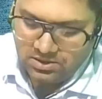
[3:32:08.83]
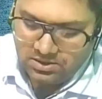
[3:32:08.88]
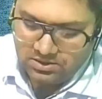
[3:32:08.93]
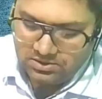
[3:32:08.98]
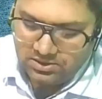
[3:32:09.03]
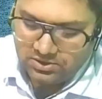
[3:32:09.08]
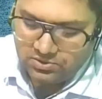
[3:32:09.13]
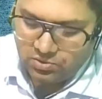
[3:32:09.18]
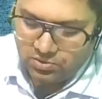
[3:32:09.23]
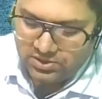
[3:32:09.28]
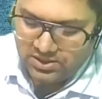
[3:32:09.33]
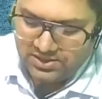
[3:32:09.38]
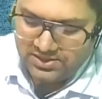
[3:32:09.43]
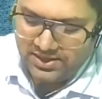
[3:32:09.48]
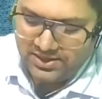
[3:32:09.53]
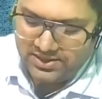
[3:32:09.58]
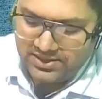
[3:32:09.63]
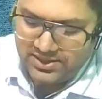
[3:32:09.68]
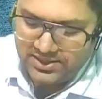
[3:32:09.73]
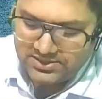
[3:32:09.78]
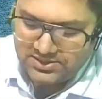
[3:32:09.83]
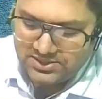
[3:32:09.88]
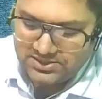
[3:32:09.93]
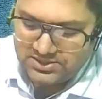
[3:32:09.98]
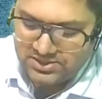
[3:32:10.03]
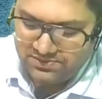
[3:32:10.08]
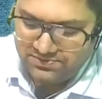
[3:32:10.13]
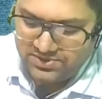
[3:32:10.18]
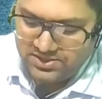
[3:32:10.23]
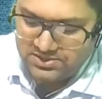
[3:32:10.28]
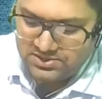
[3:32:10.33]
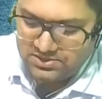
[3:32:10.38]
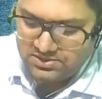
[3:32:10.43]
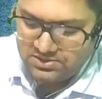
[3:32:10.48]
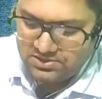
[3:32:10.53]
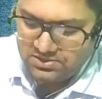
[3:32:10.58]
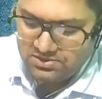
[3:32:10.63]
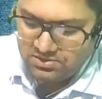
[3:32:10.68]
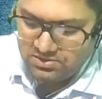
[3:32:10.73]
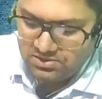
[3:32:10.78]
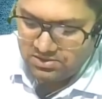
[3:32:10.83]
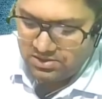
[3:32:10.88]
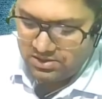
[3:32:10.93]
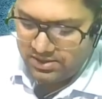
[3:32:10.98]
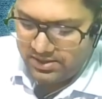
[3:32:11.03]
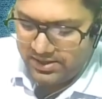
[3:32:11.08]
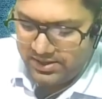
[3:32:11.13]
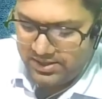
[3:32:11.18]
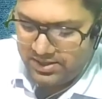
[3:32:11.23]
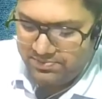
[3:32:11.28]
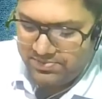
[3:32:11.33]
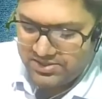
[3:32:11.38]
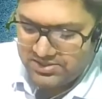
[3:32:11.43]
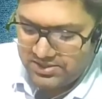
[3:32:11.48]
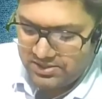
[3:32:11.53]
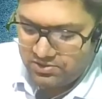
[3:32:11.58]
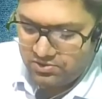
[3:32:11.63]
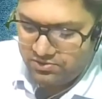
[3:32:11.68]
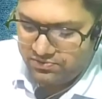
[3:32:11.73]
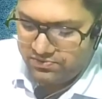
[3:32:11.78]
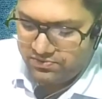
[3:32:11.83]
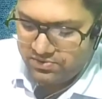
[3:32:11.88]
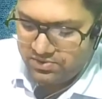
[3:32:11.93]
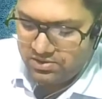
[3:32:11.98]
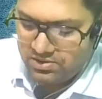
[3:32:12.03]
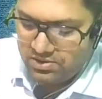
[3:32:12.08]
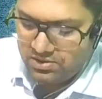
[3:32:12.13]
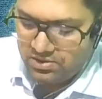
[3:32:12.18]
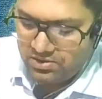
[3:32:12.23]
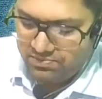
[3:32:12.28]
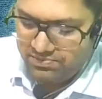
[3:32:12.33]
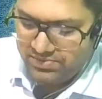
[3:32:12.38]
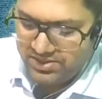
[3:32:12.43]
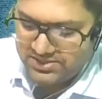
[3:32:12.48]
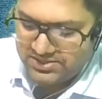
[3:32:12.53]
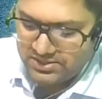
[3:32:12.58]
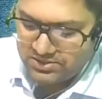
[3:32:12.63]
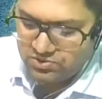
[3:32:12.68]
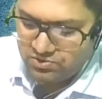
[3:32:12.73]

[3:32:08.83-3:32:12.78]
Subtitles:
The total that he has received is 80% of basic.